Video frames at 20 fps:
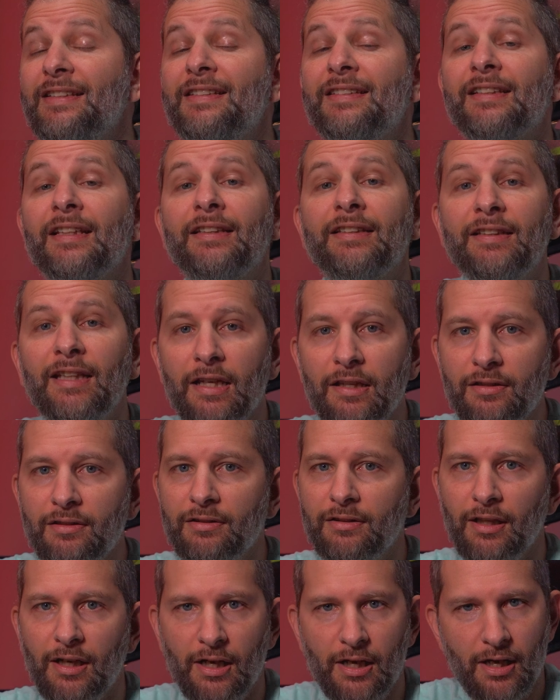almost
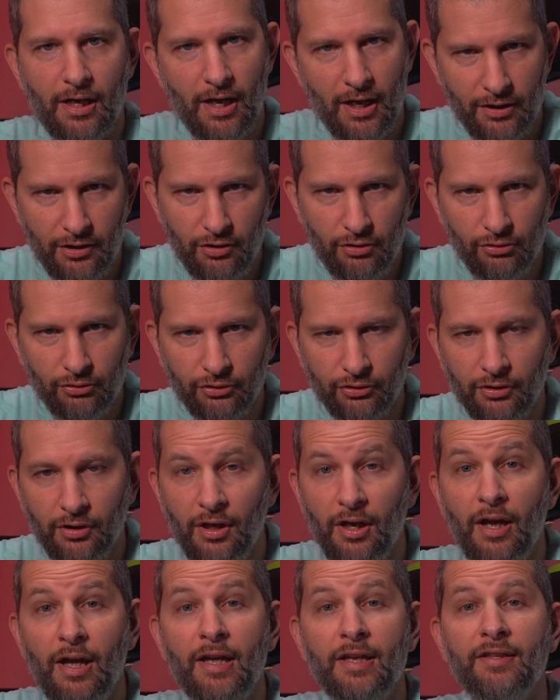70 years,
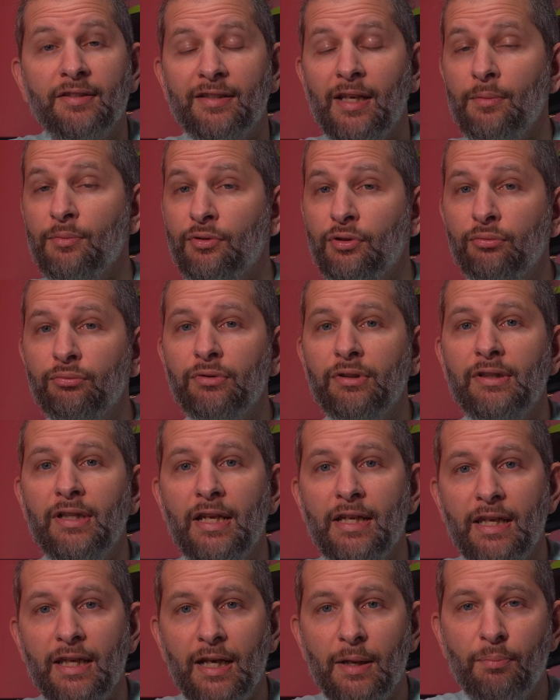and
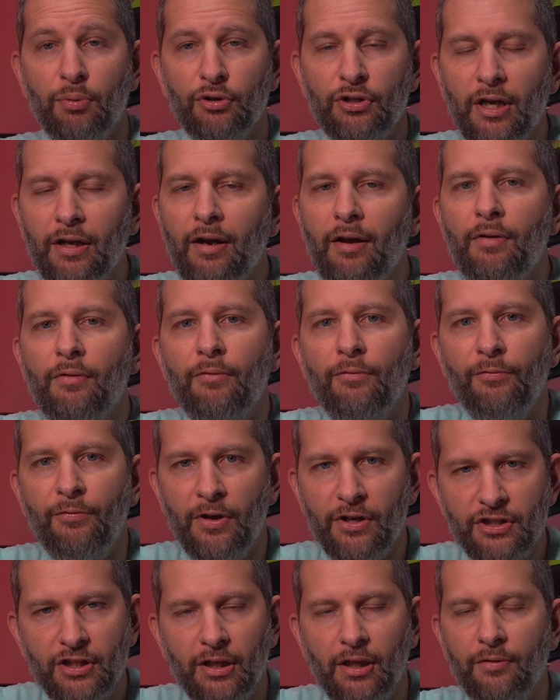Samsung wants to put an
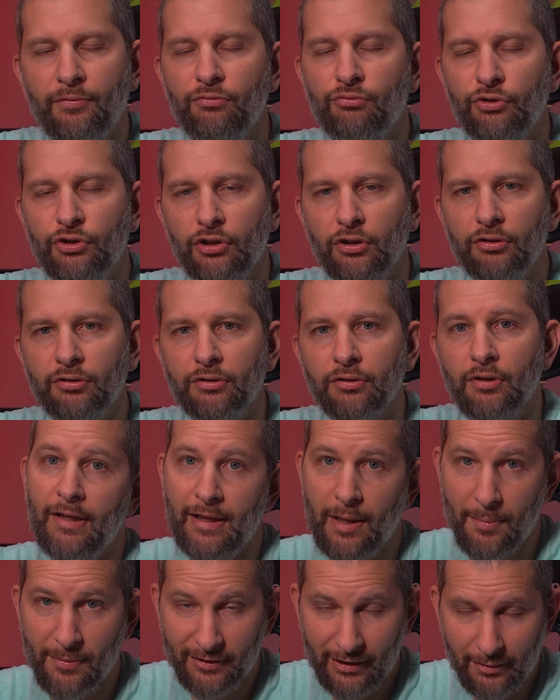end date on it.
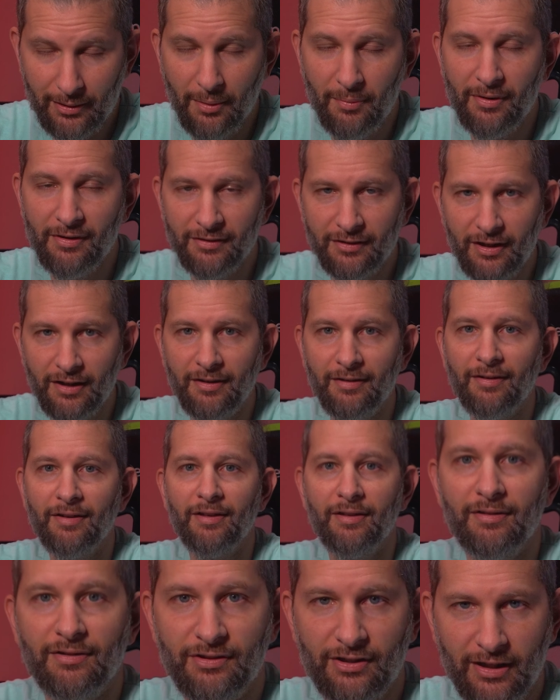
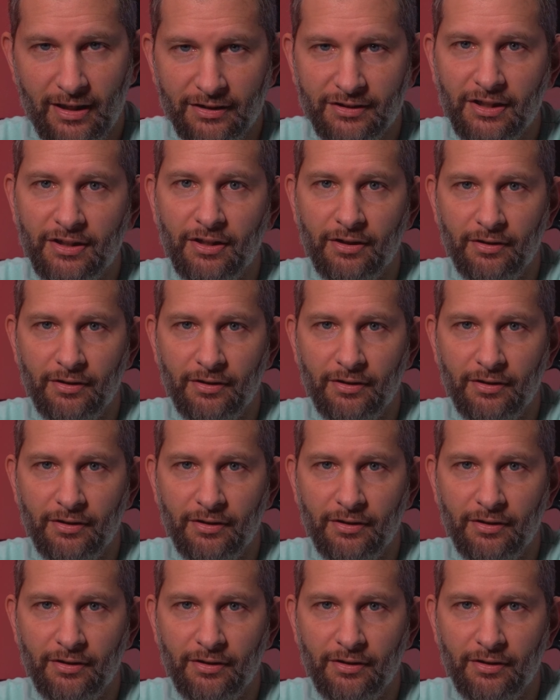Unfortunately, it already